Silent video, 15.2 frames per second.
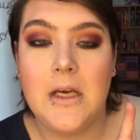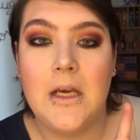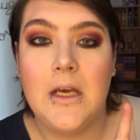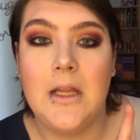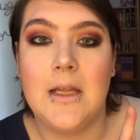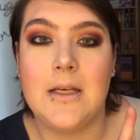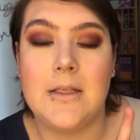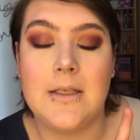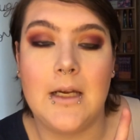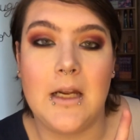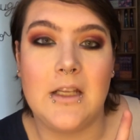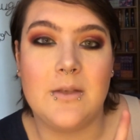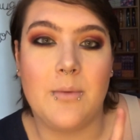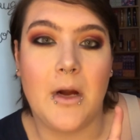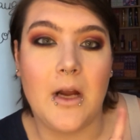that setting
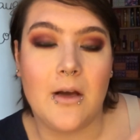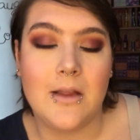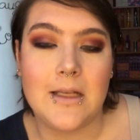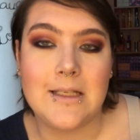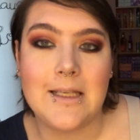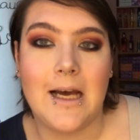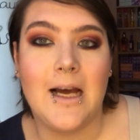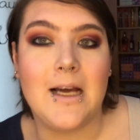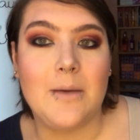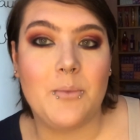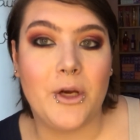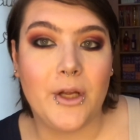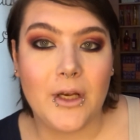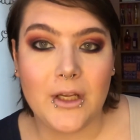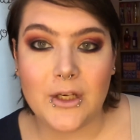spray on this eye,
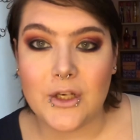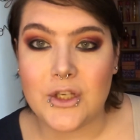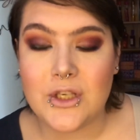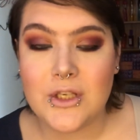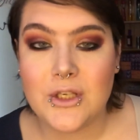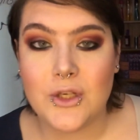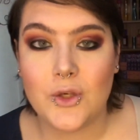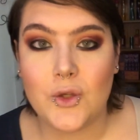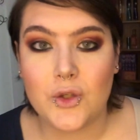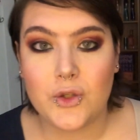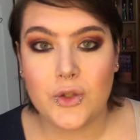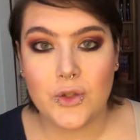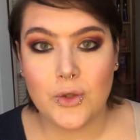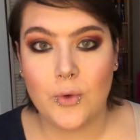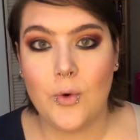but it is still
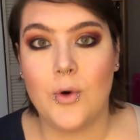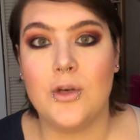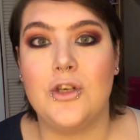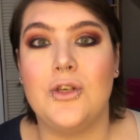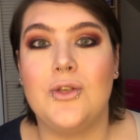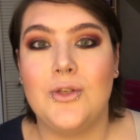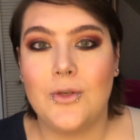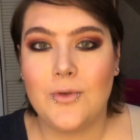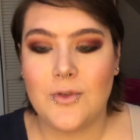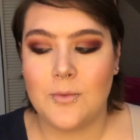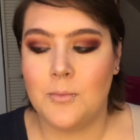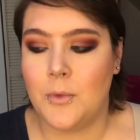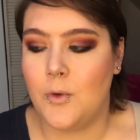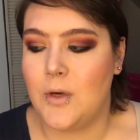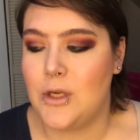so gorgeous, so
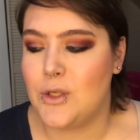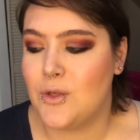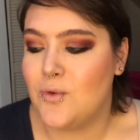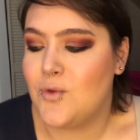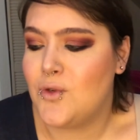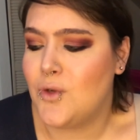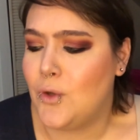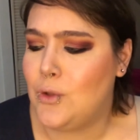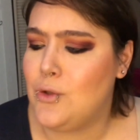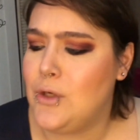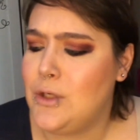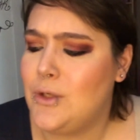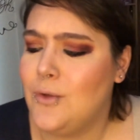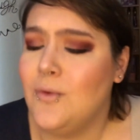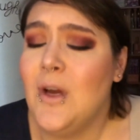smoky, so sultry,
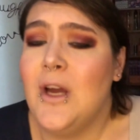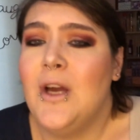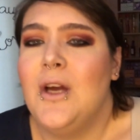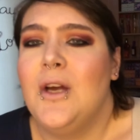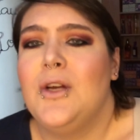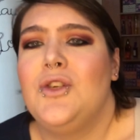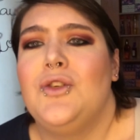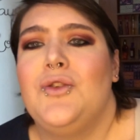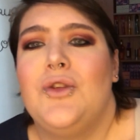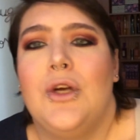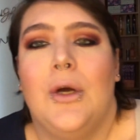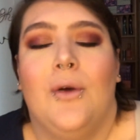so just